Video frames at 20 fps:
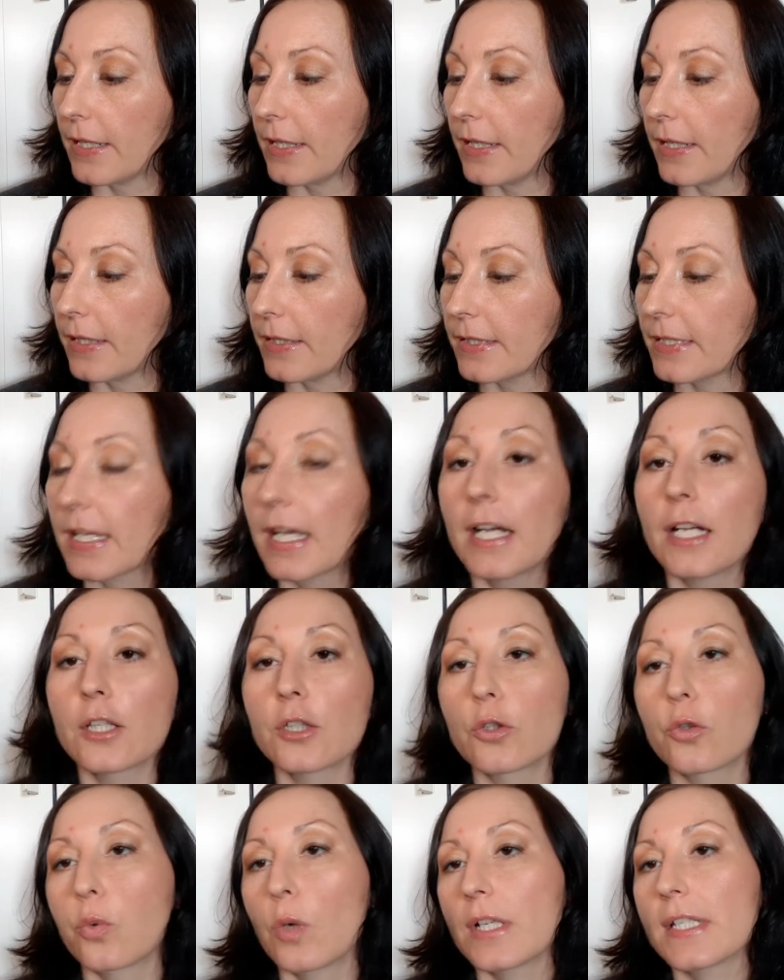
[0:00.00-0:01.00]
It's
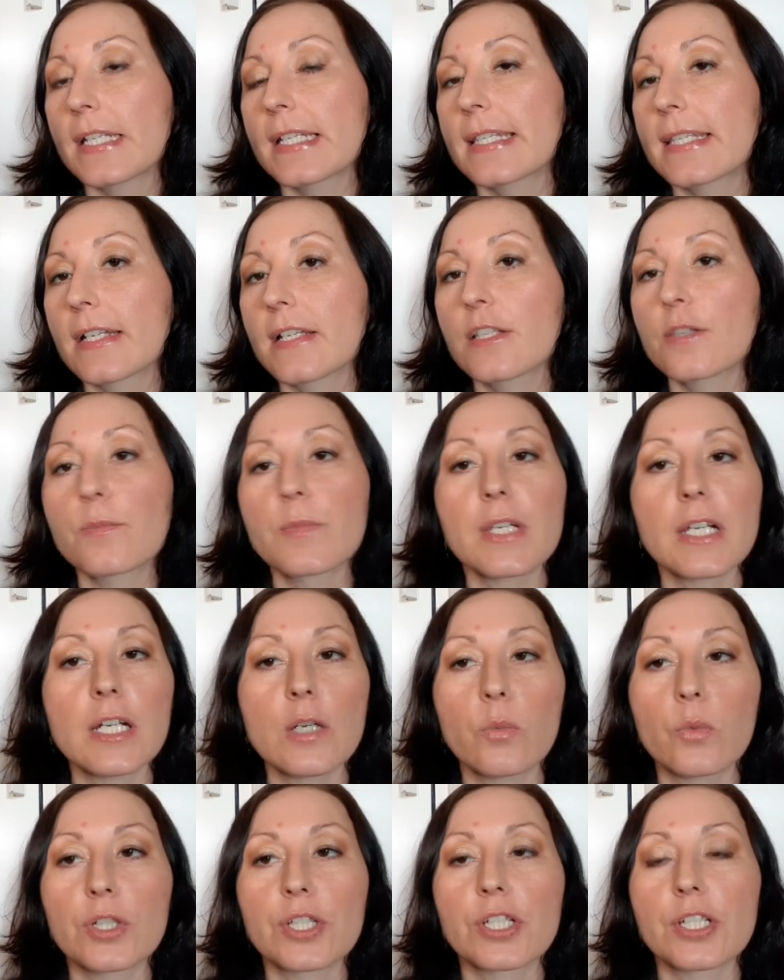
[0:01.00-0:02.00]
26
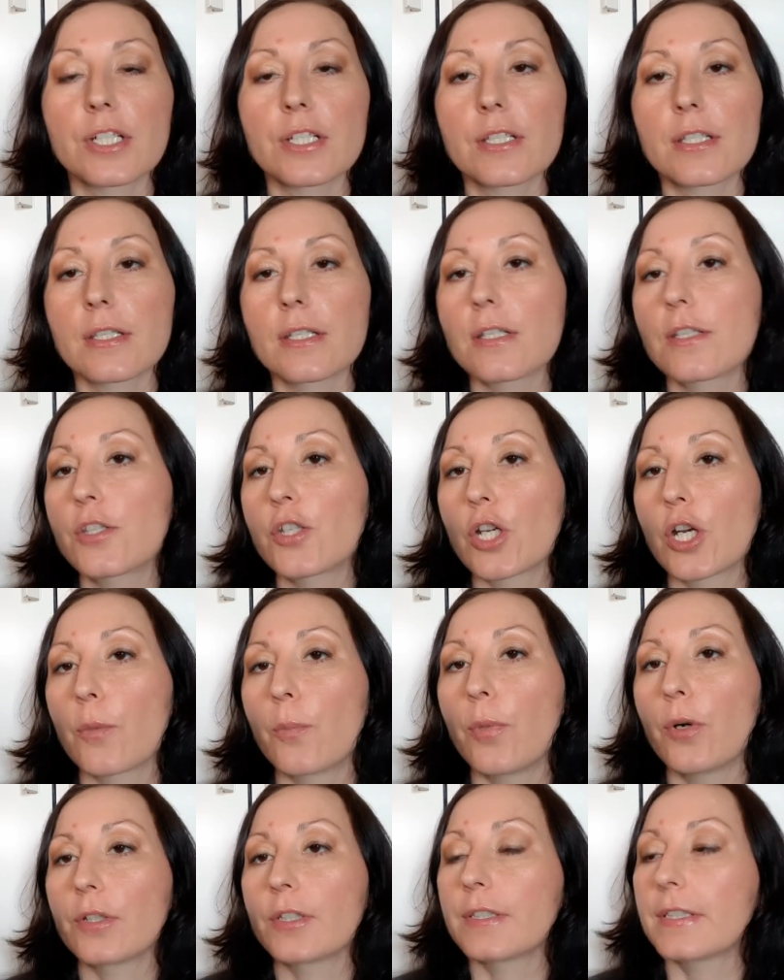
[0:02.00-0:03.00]
ml, which is
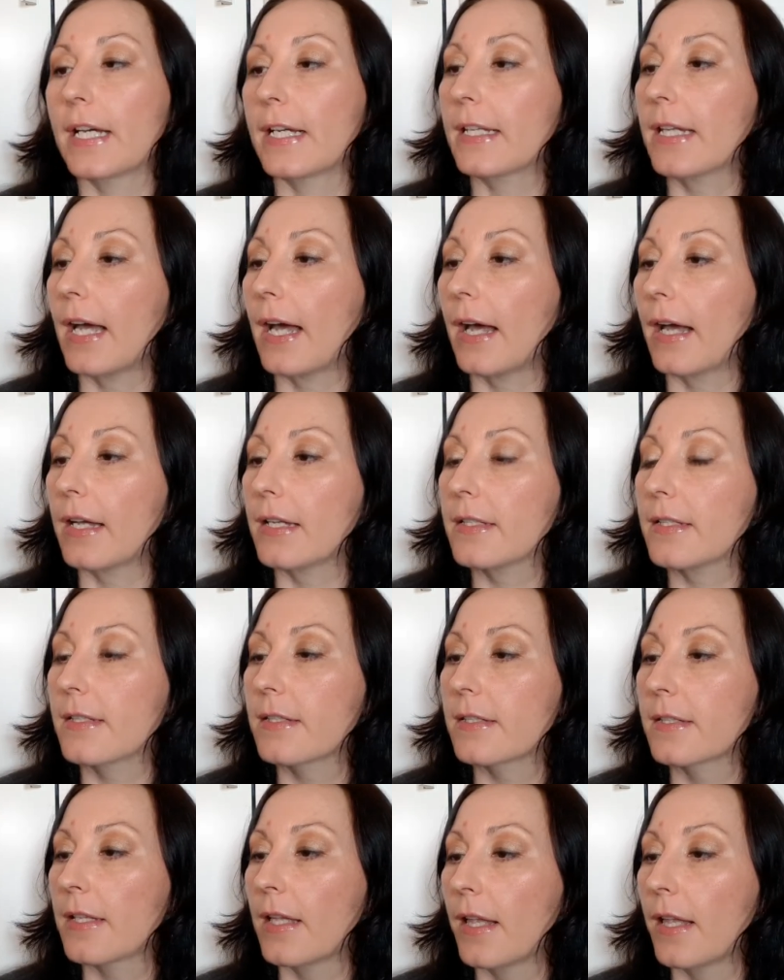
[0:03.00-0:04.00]
0.9 ounce.